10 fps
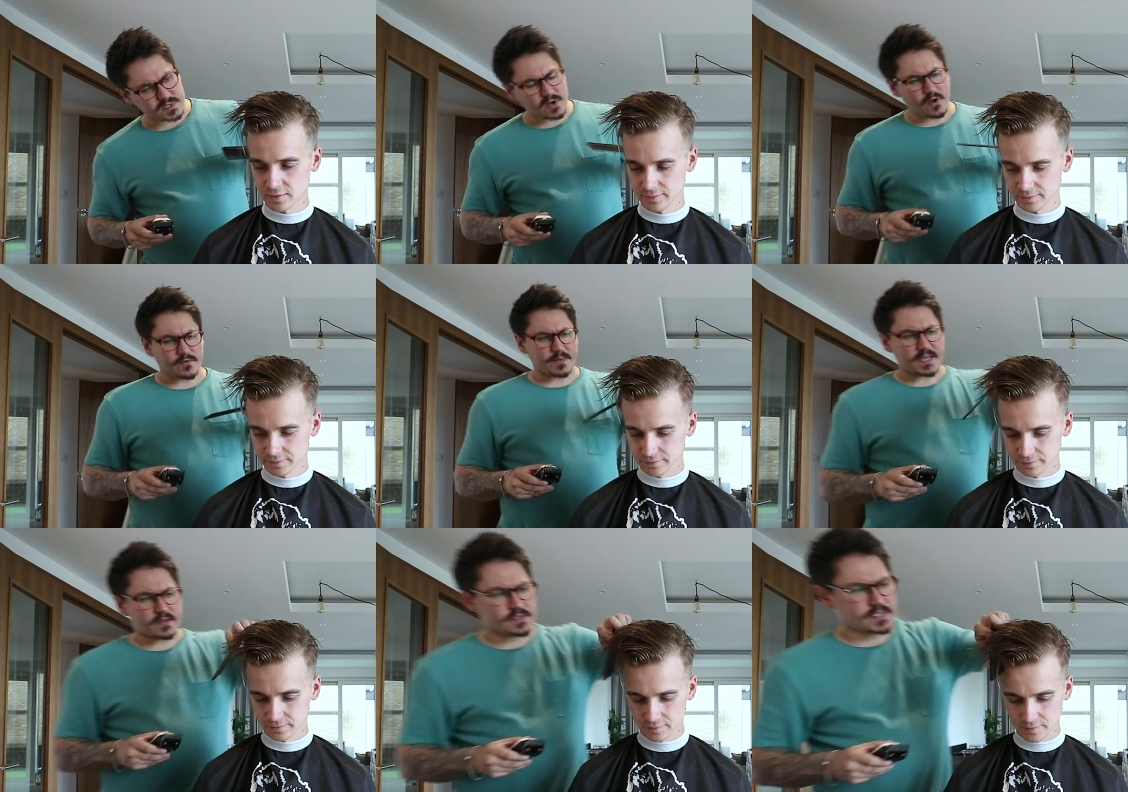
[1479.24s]
Speaker 1: So a lot of them,
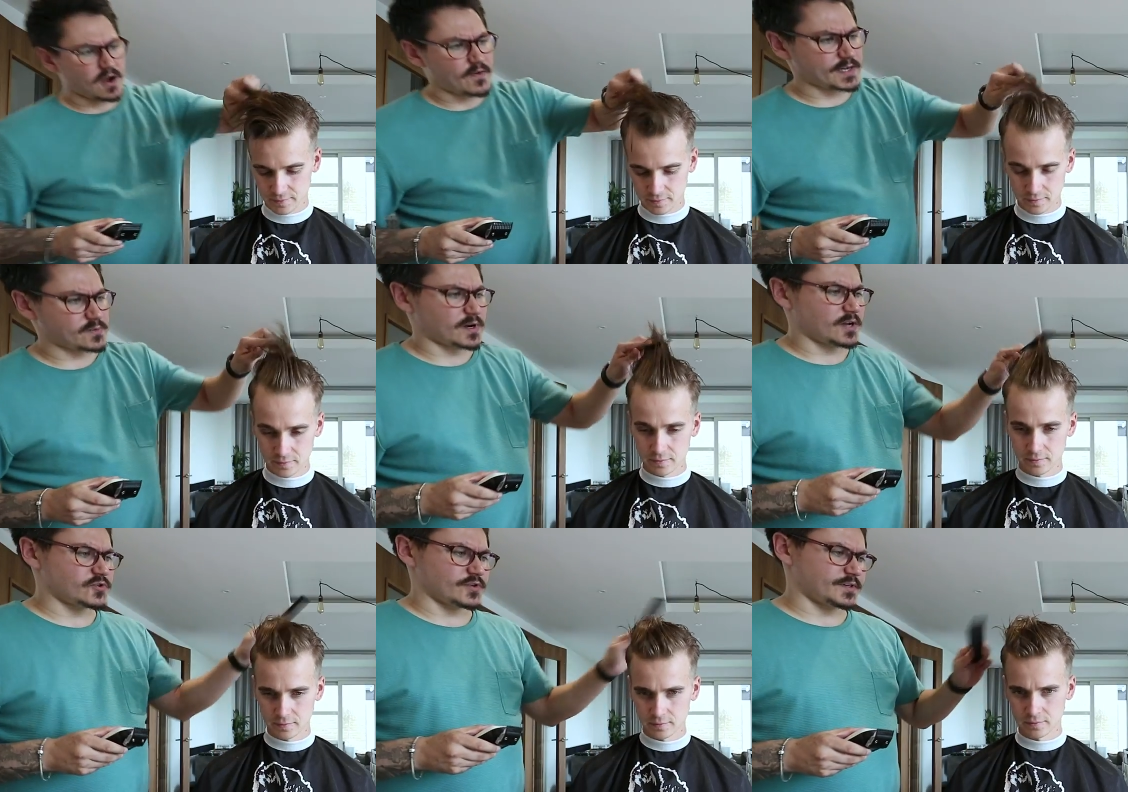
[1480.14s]
they use the
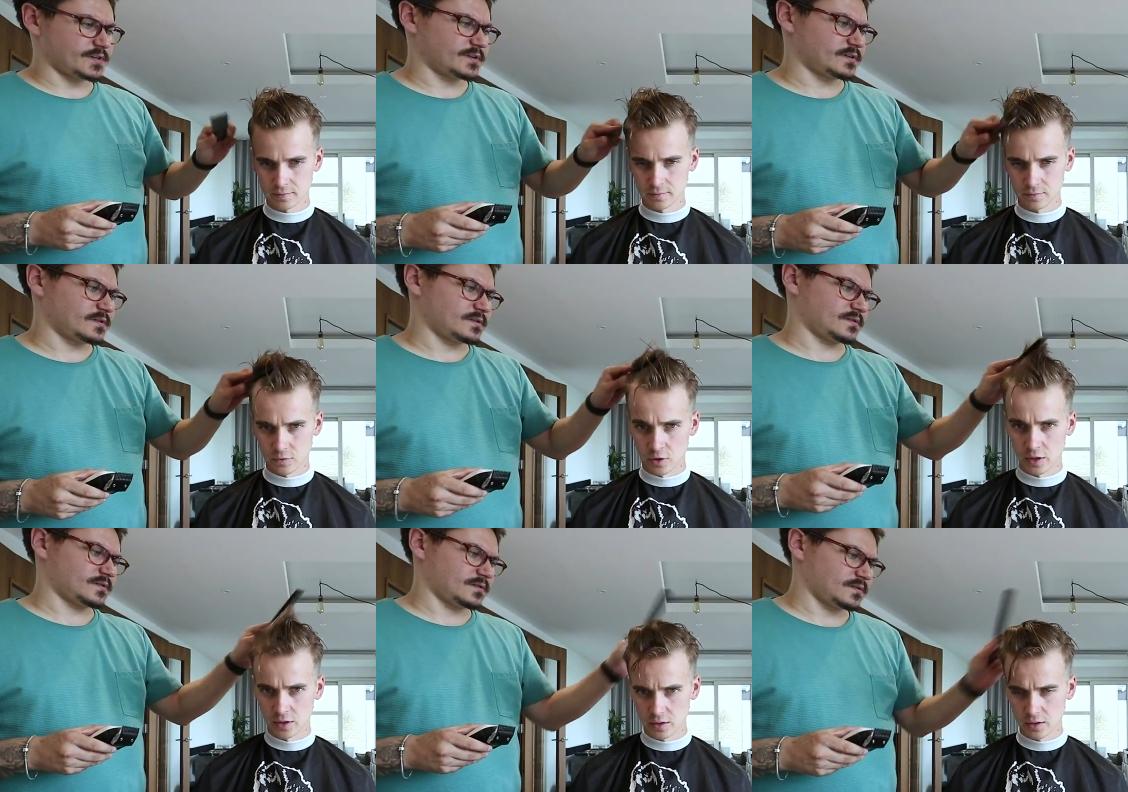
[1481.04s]
RX100.
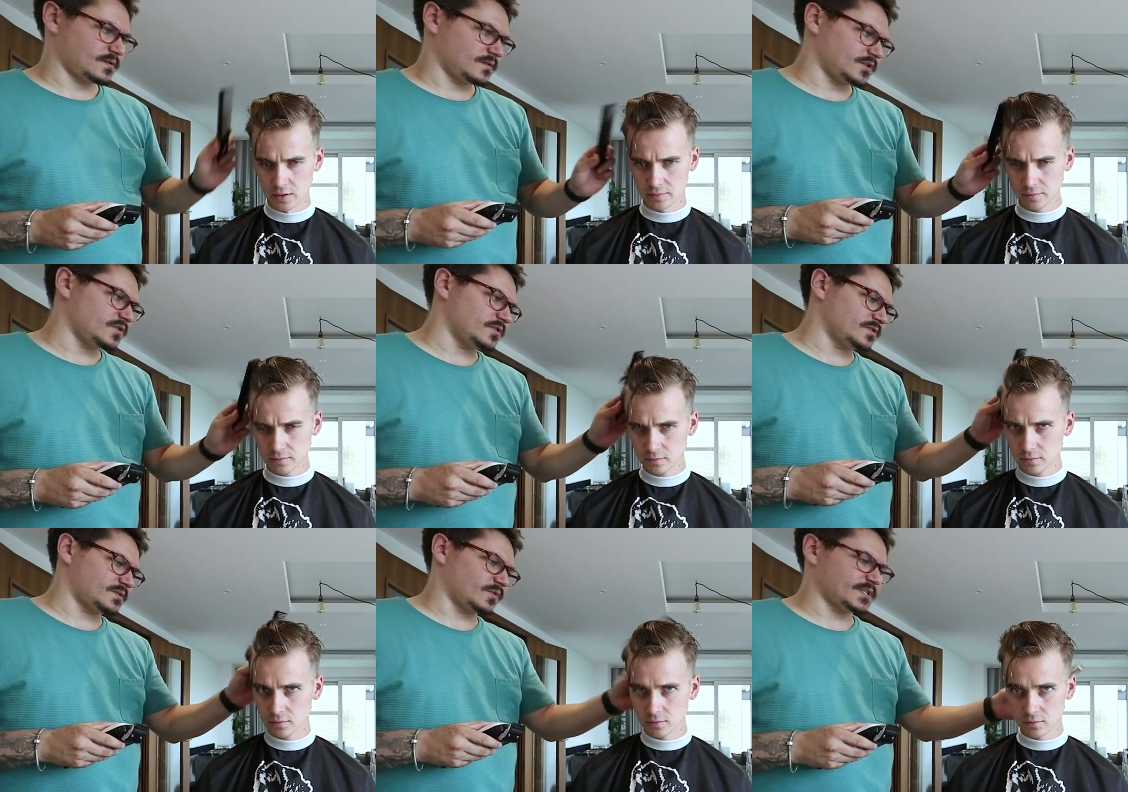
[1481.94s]
Right. You
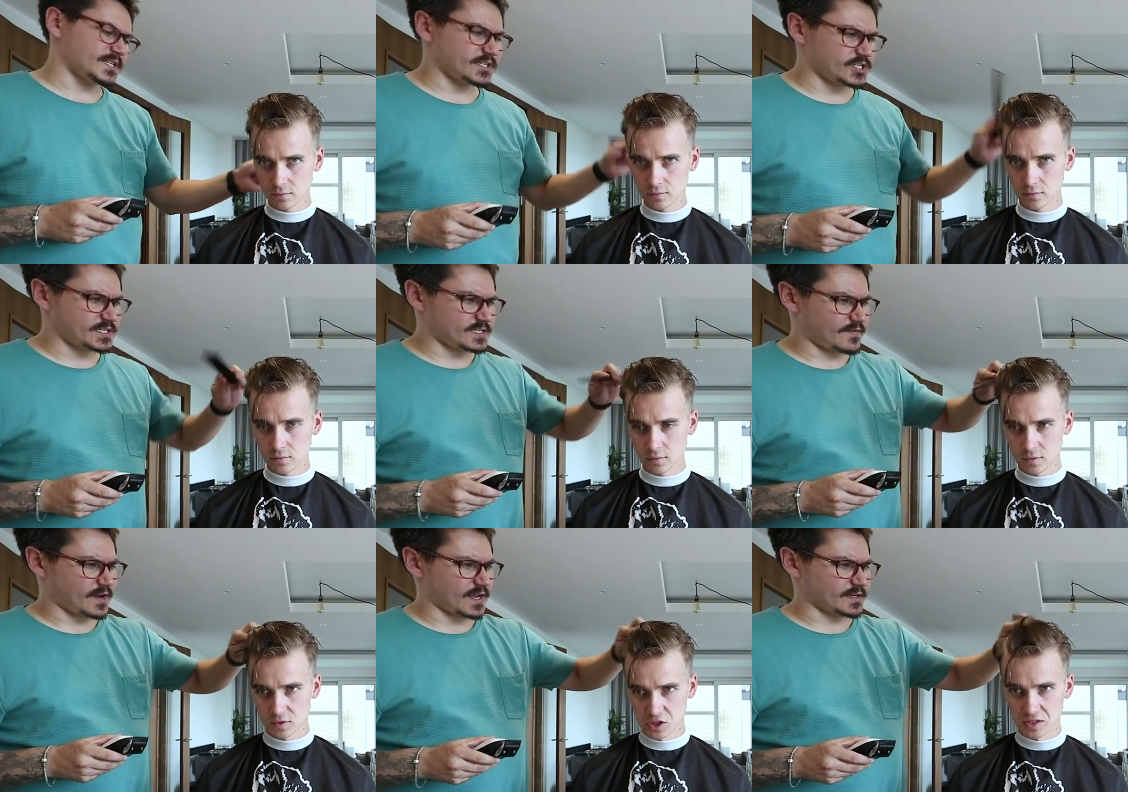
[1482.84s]
used, what is it, the
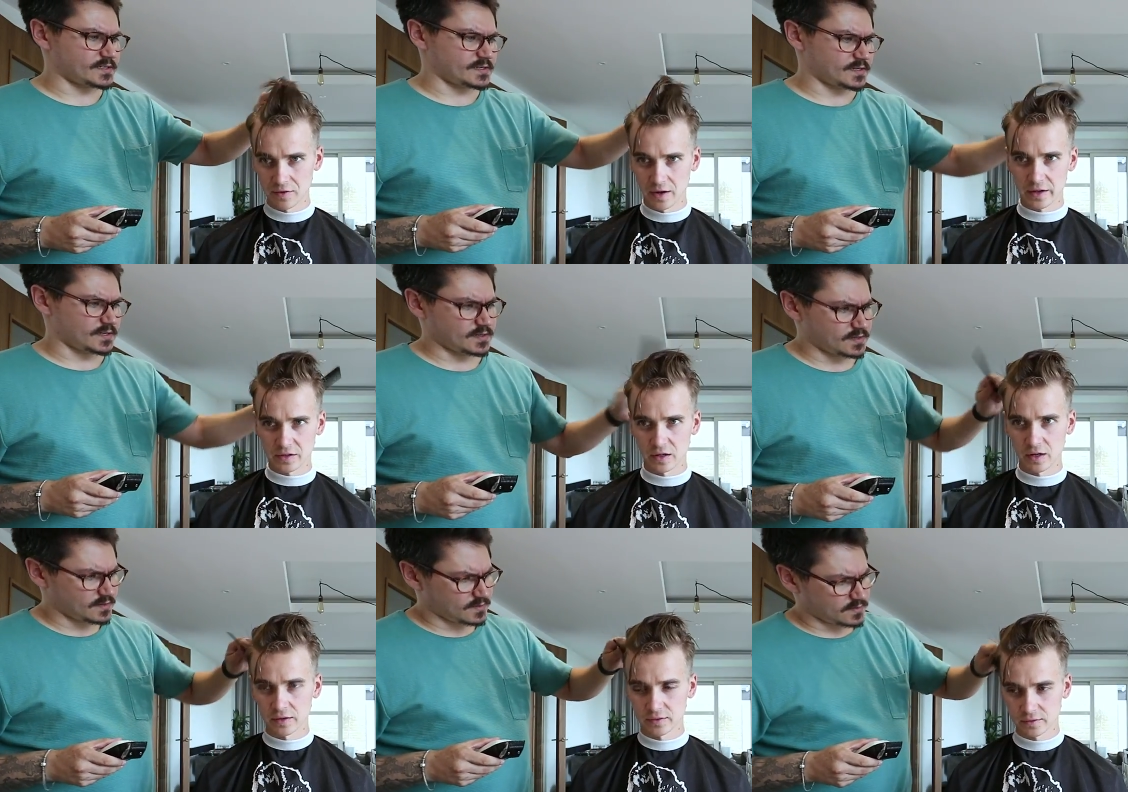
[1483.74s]
G7X? G7X,
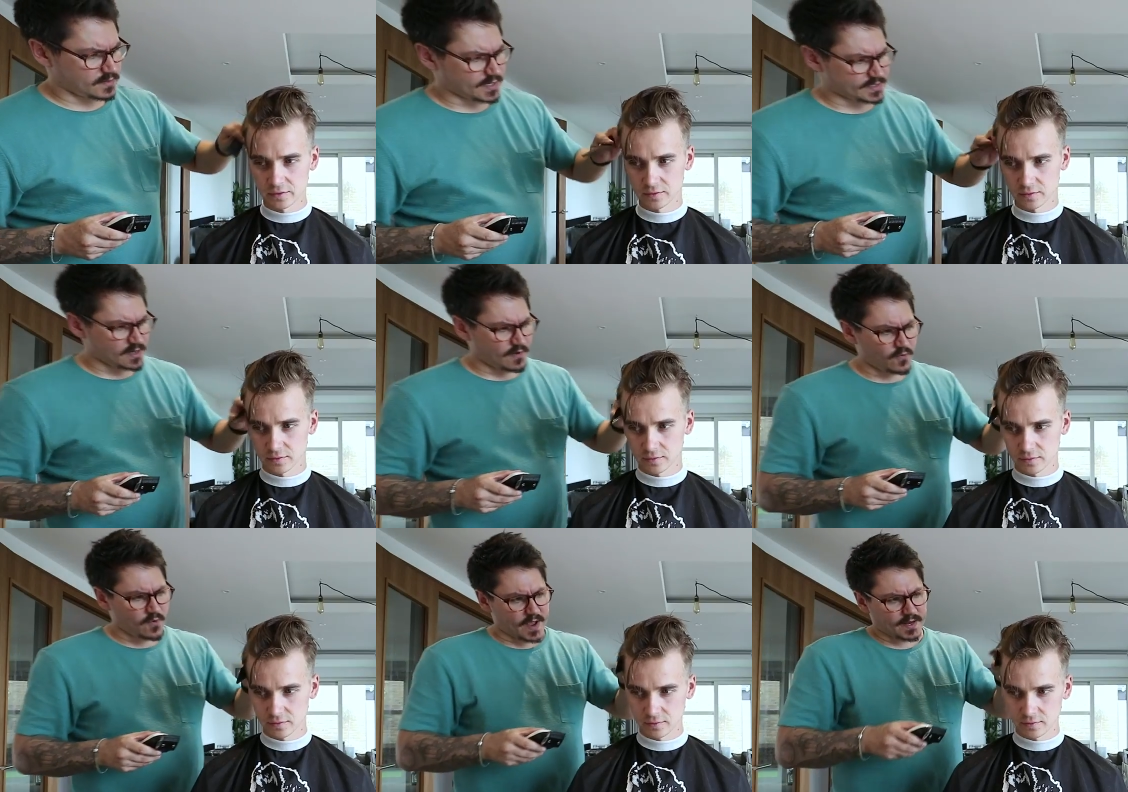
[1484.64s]
yeah. Yeah, see, I
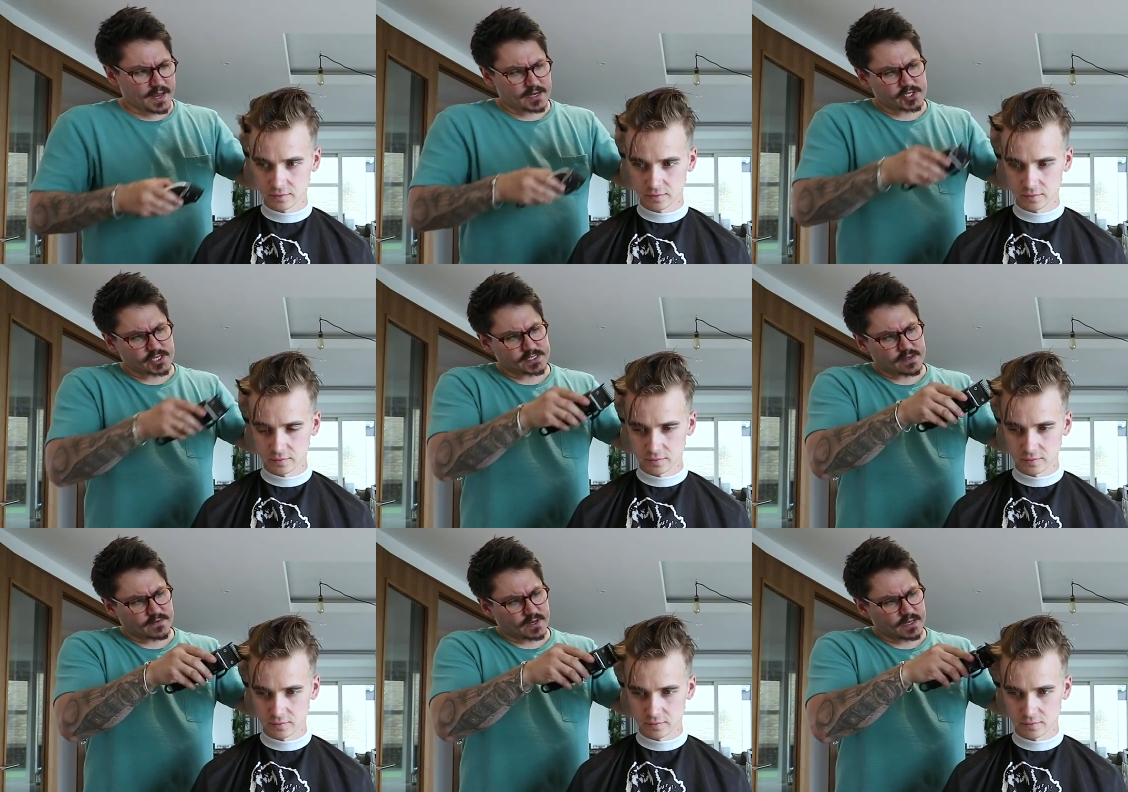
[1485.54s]
thought about getting a
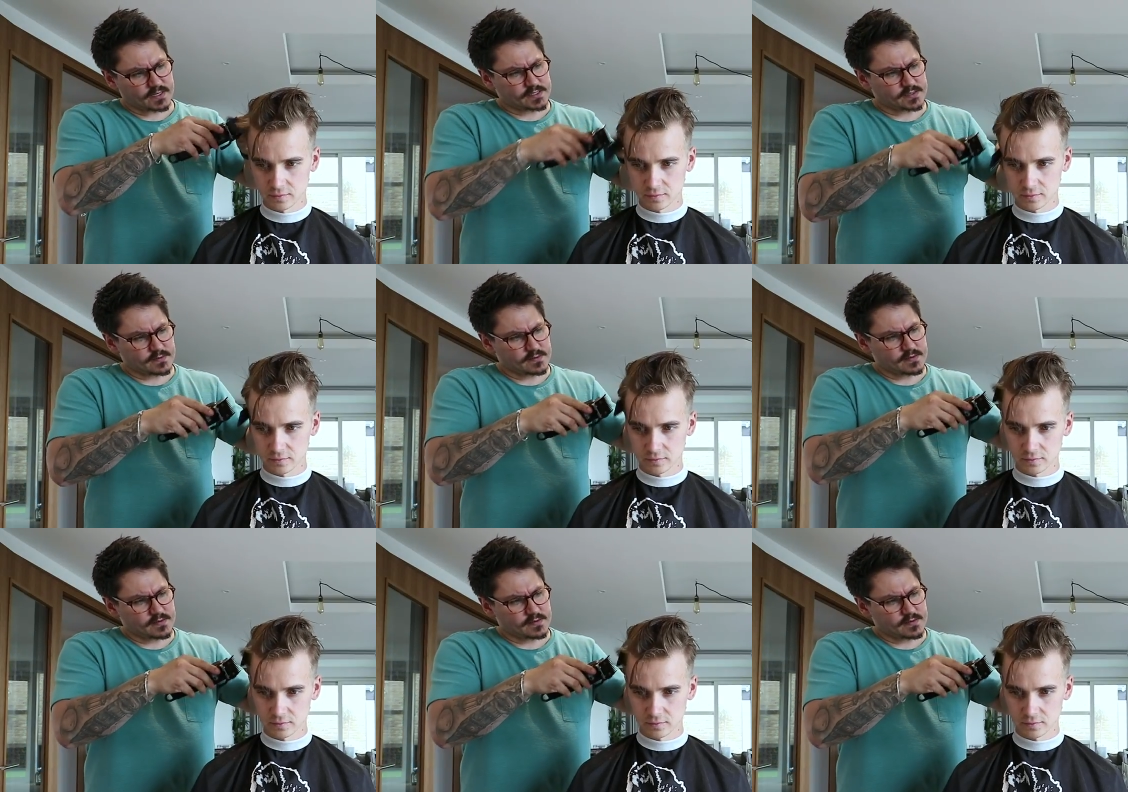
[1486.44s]
G7X